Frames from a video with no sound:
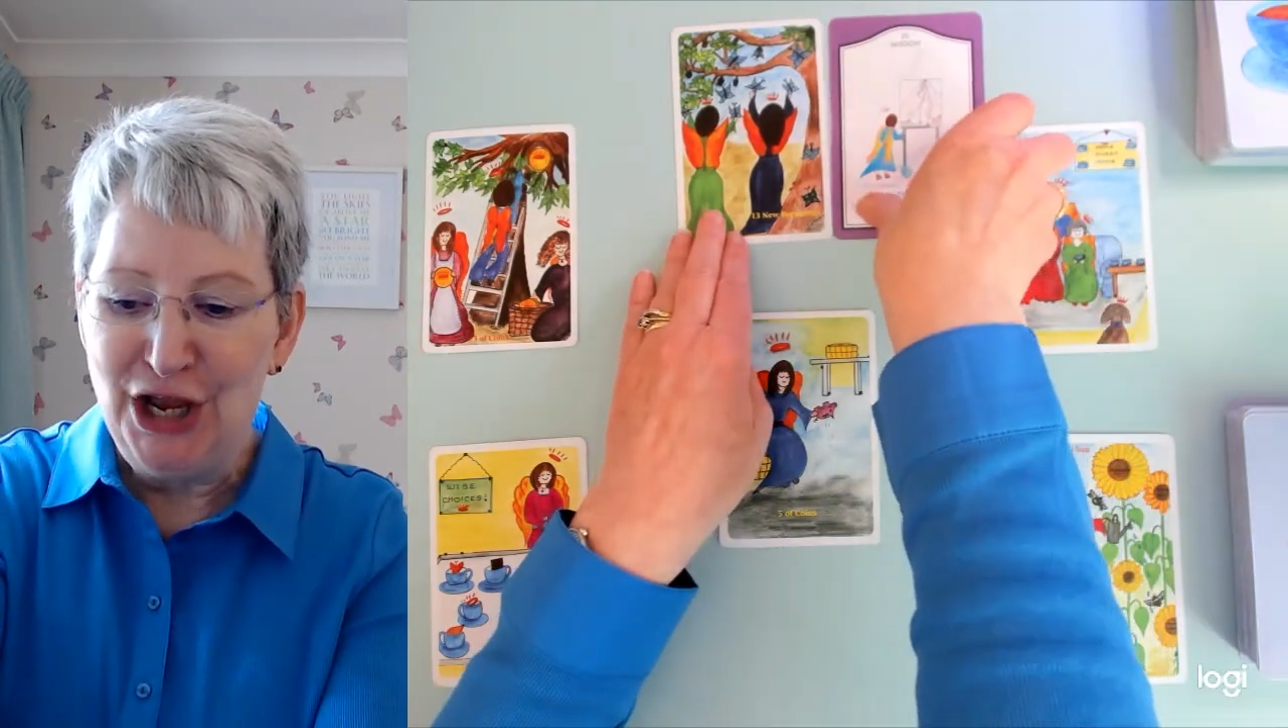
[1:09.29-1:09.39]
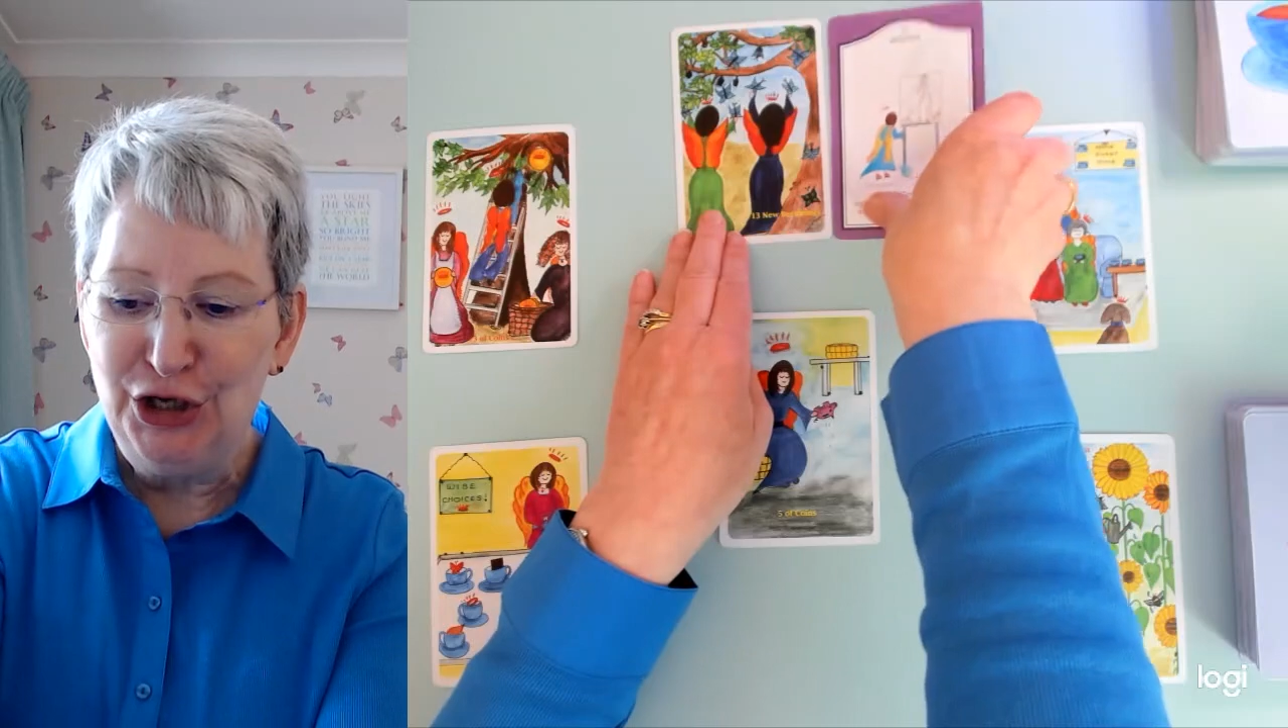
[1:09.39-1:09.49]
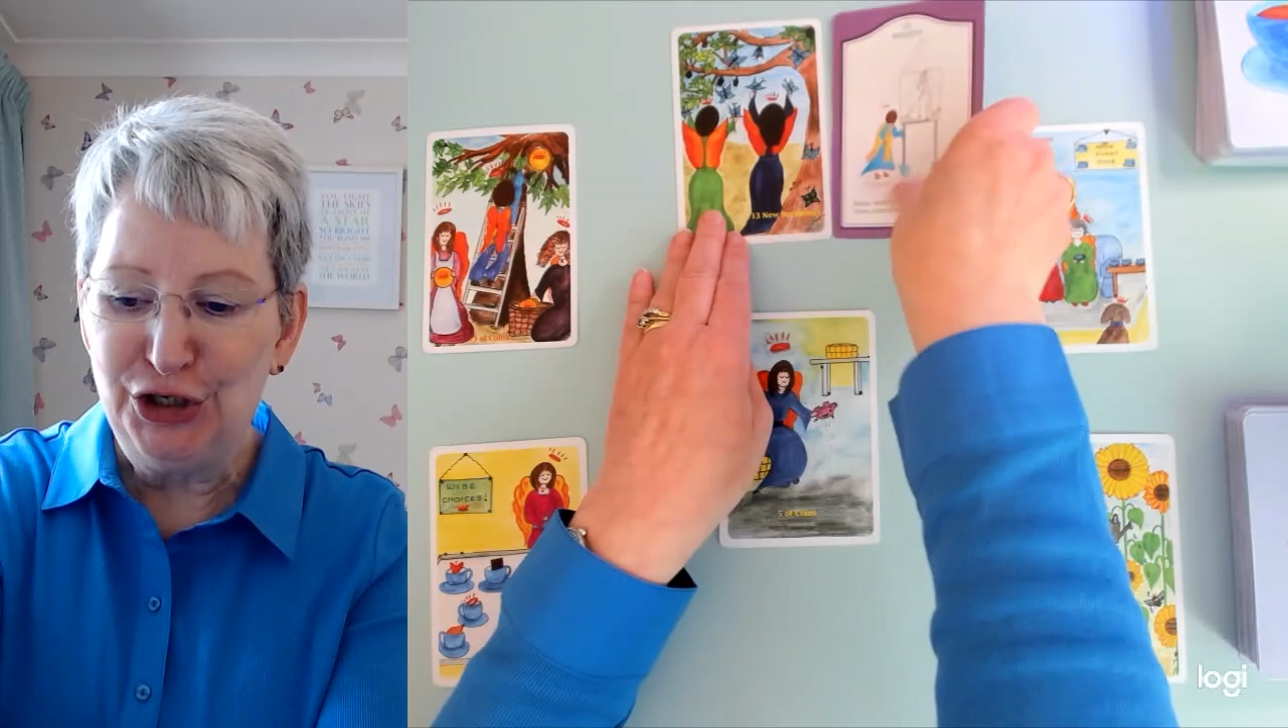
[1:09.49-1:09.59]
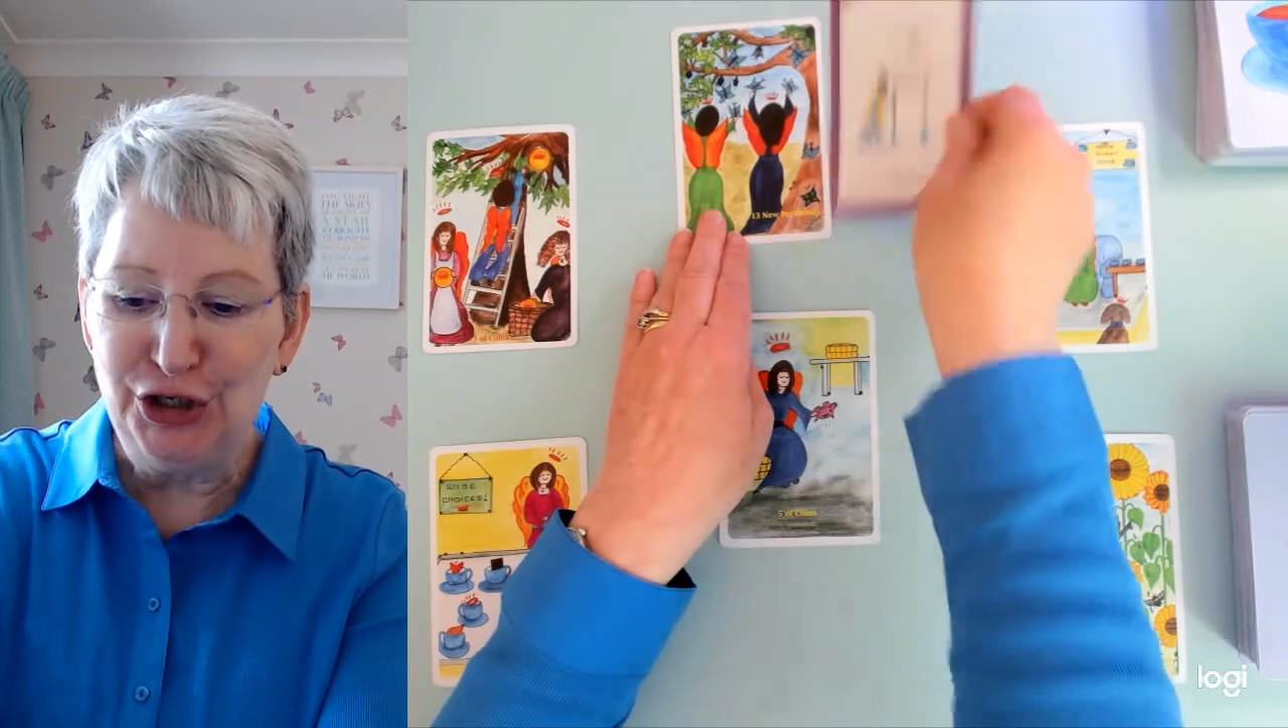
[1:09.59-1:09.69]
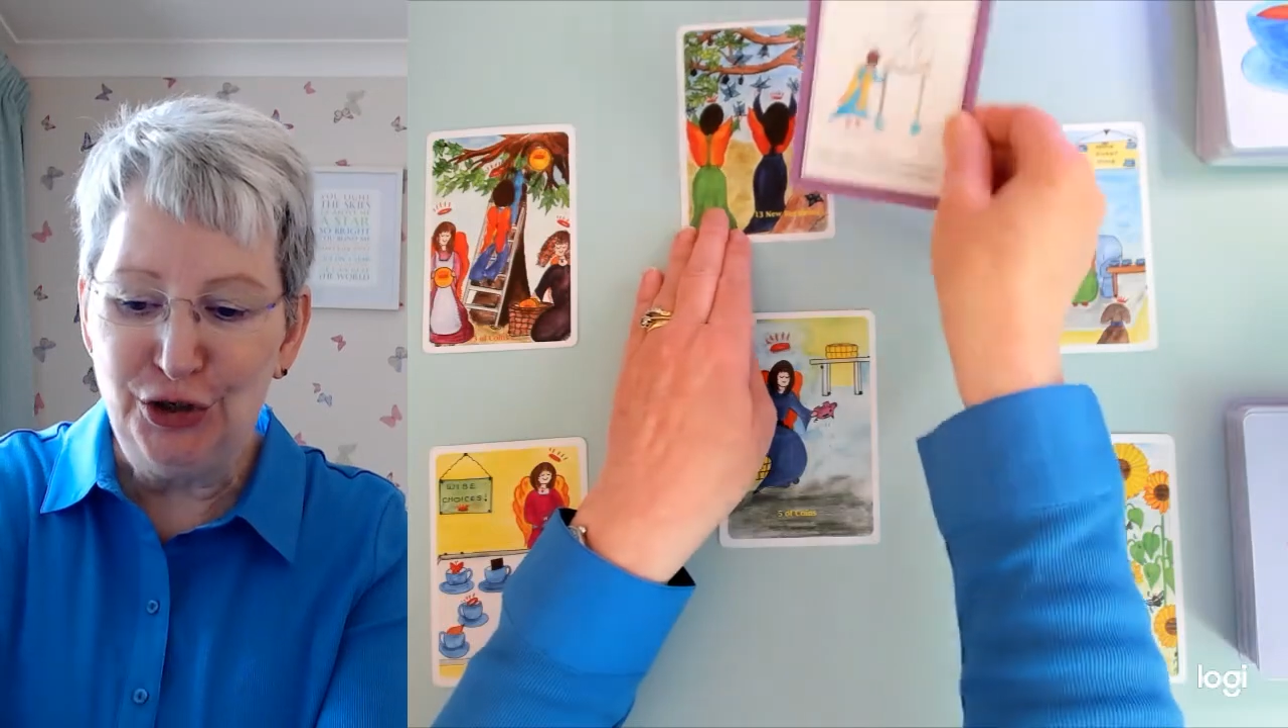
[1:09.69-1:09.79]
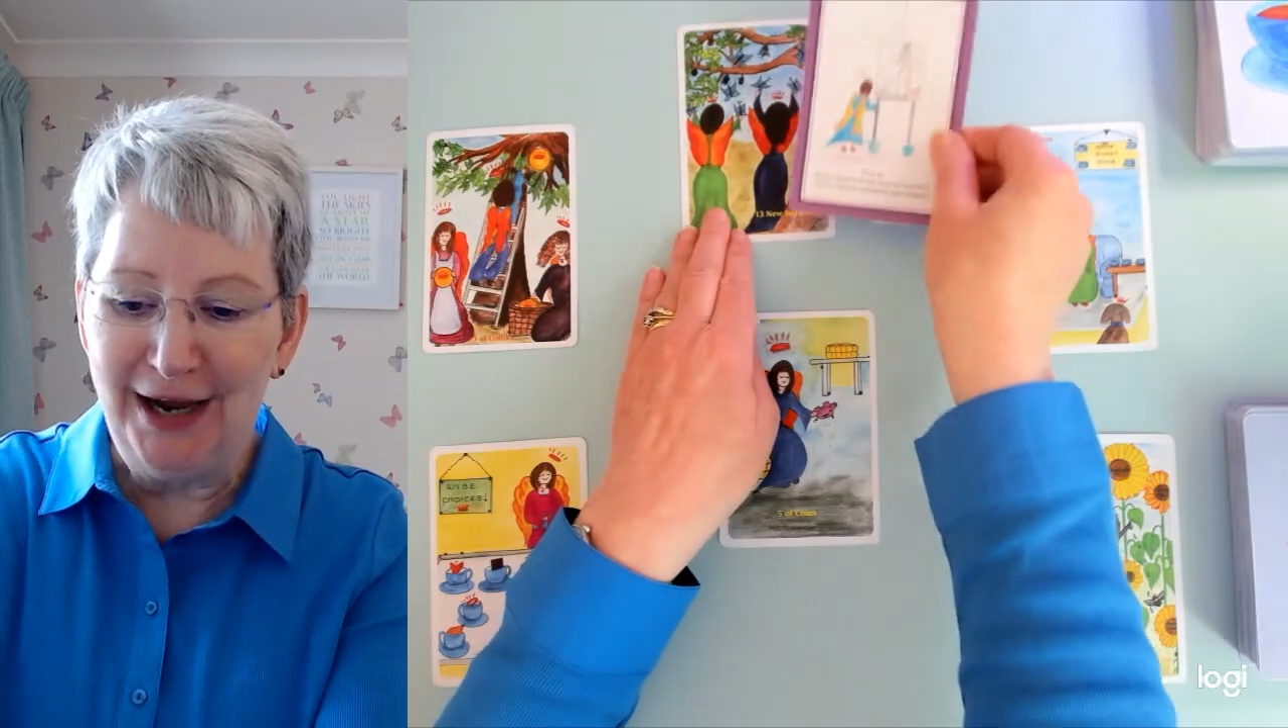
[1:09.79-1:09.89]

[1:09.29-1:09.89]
So